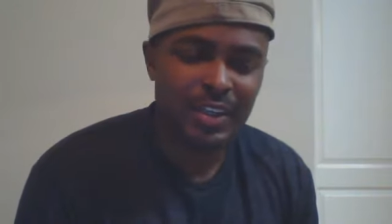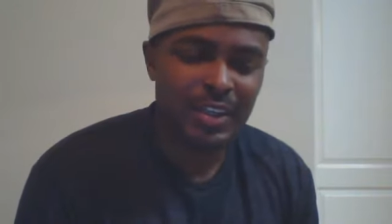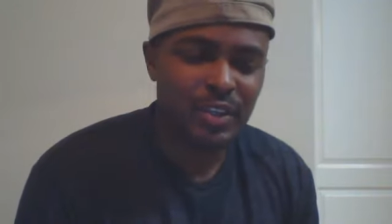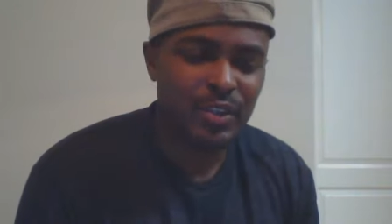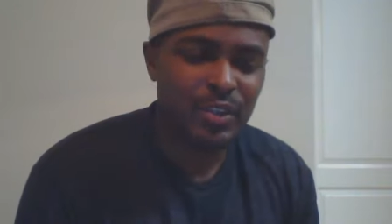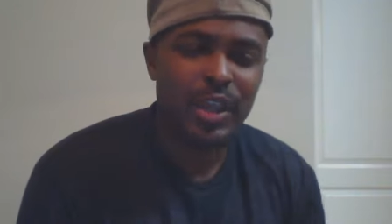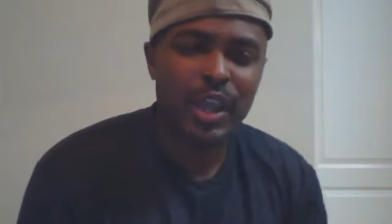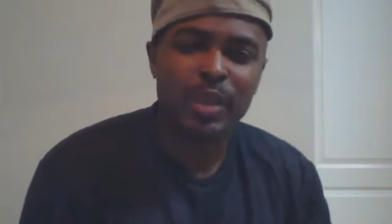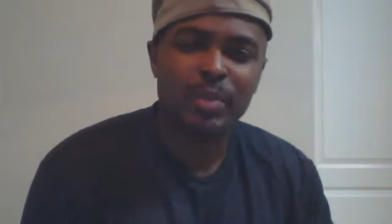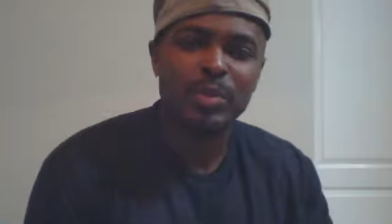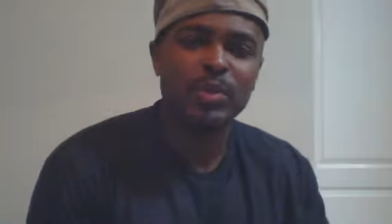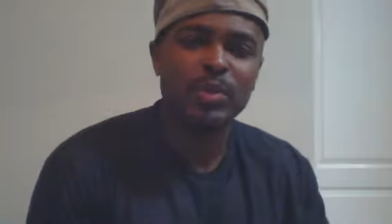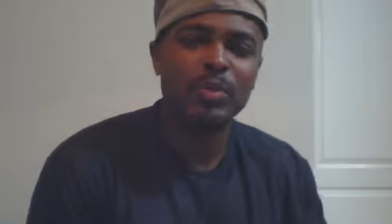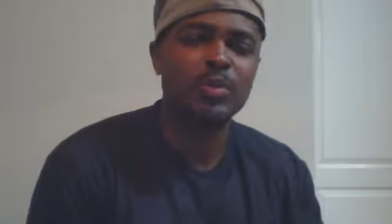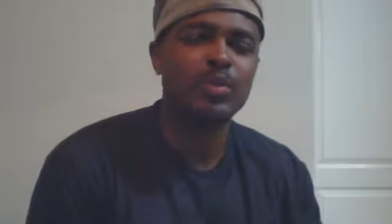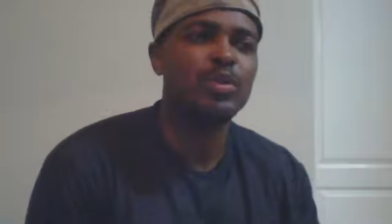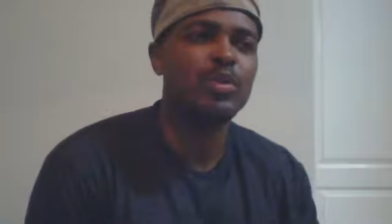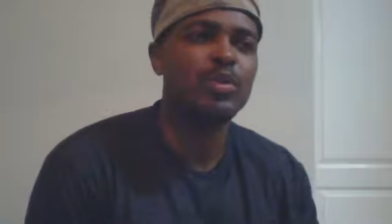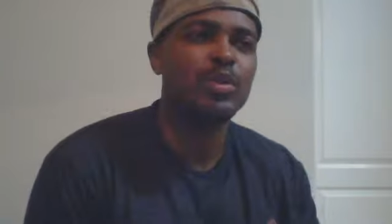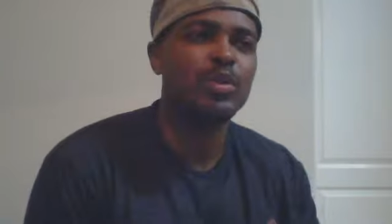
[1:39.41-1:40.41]
You gotta be.
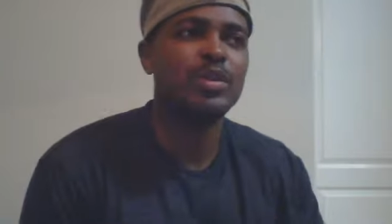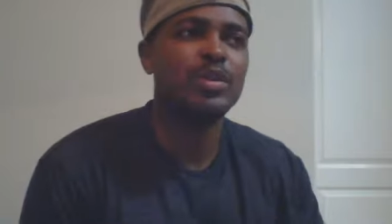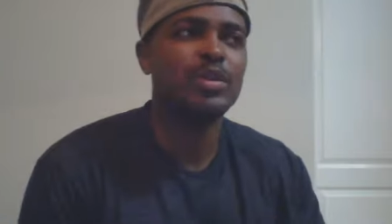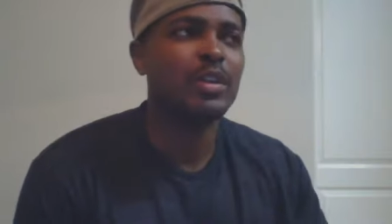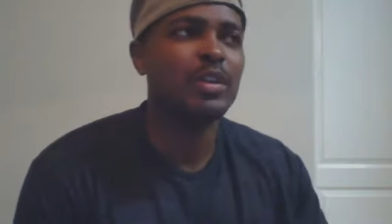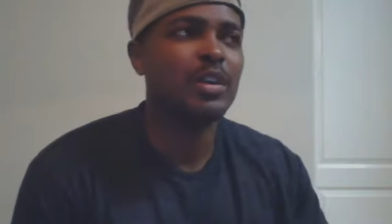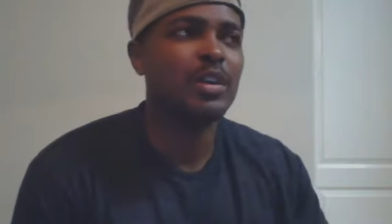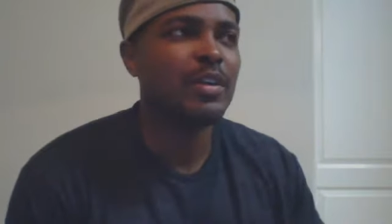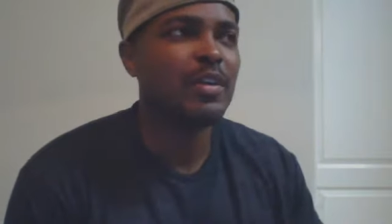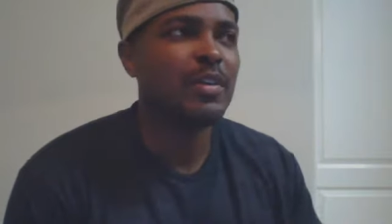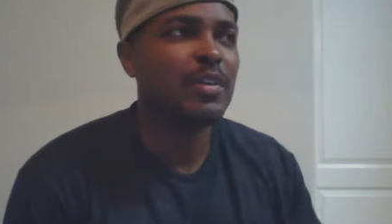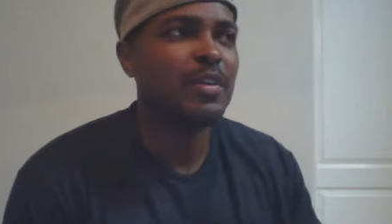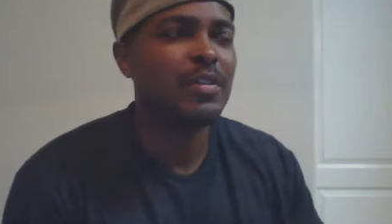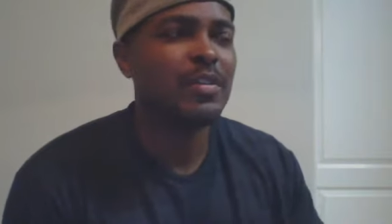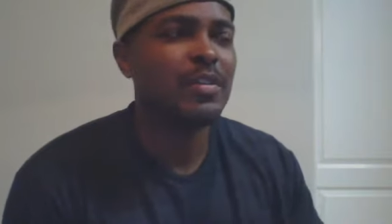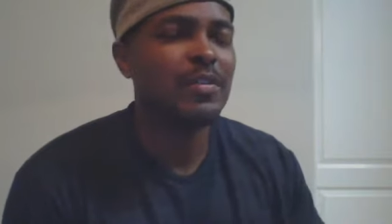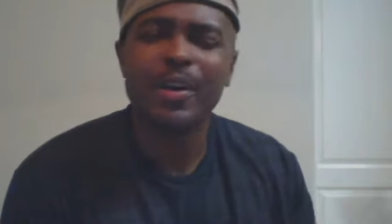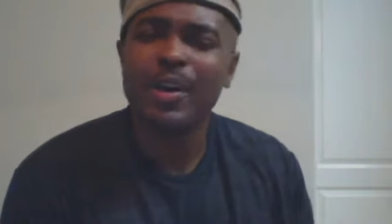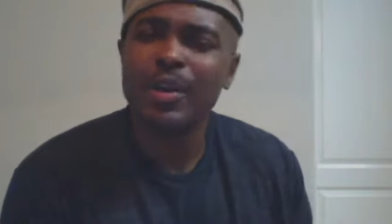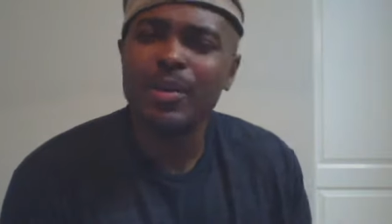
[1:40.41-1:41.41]
You,
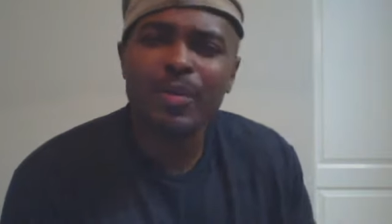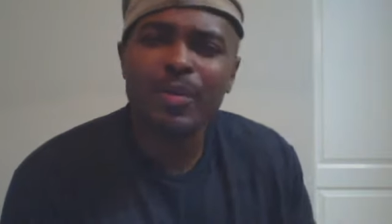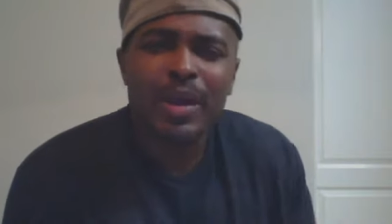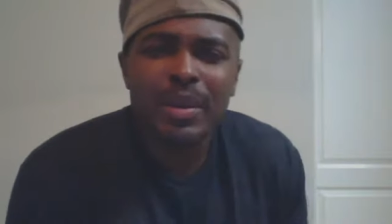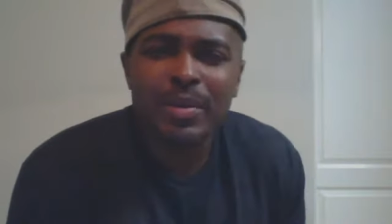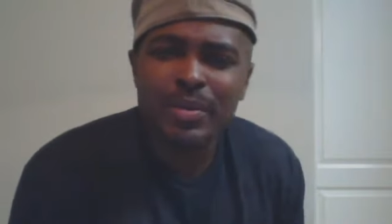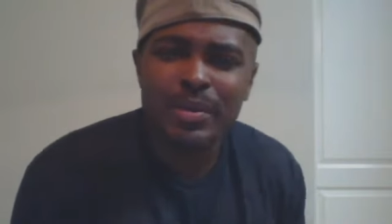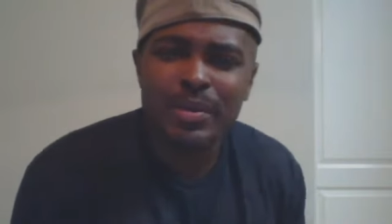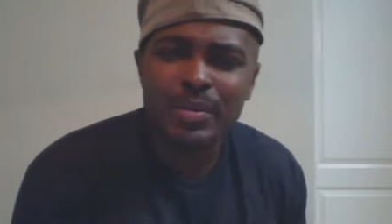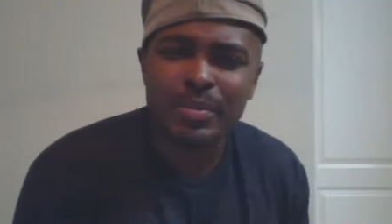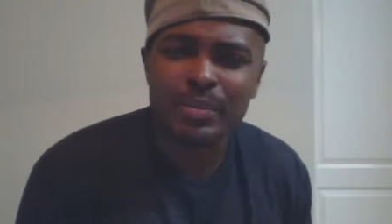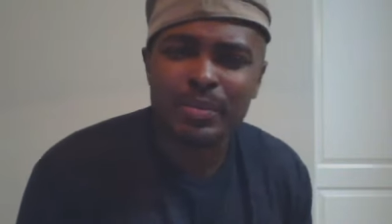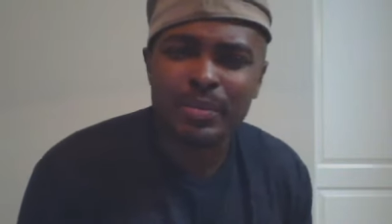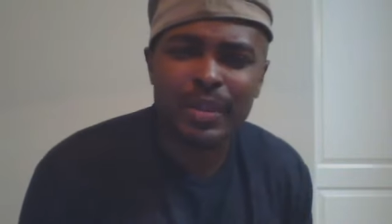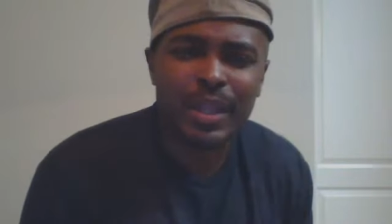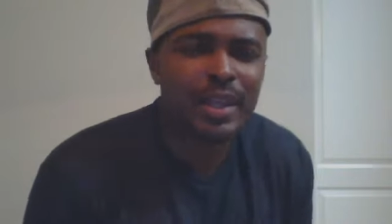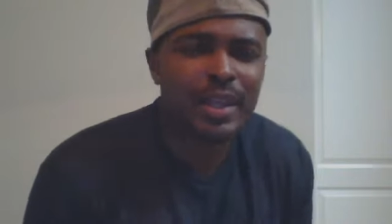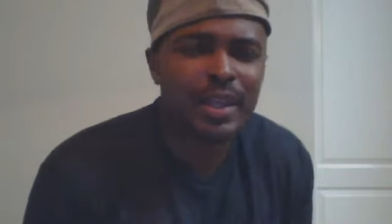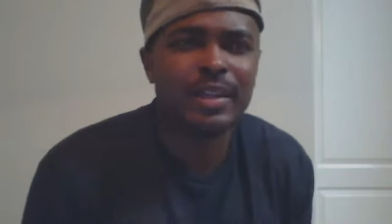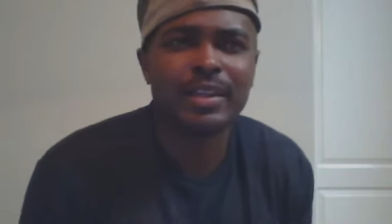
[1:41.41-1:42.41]
fuck white people.
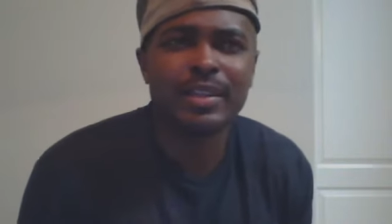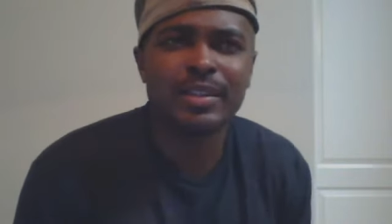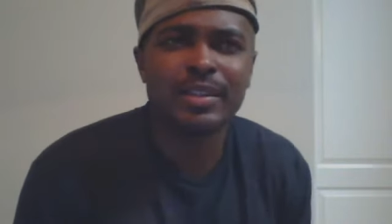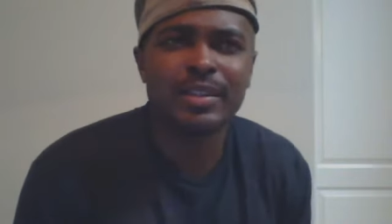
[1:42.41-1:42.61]
Like,